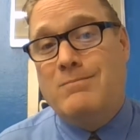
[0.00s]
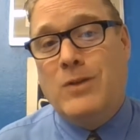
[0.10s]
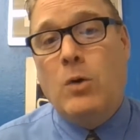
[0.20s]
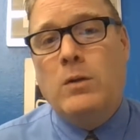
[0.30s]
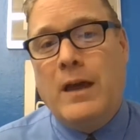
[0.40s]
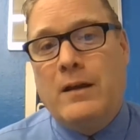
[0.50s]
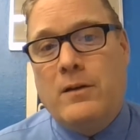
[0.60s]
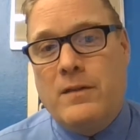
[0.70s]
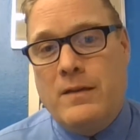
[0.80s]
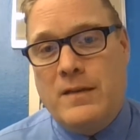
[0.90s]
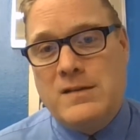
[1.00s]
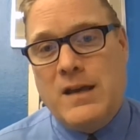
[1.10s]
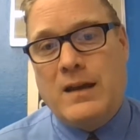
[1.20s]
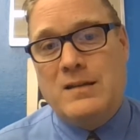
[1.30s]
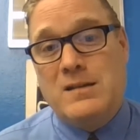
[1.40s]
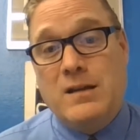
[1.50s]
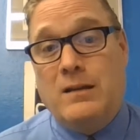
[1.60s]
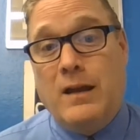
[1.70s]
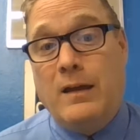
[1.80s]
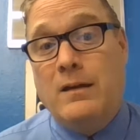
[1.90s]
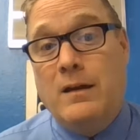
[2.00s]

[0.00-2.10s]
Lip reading: no later than the second Sunday,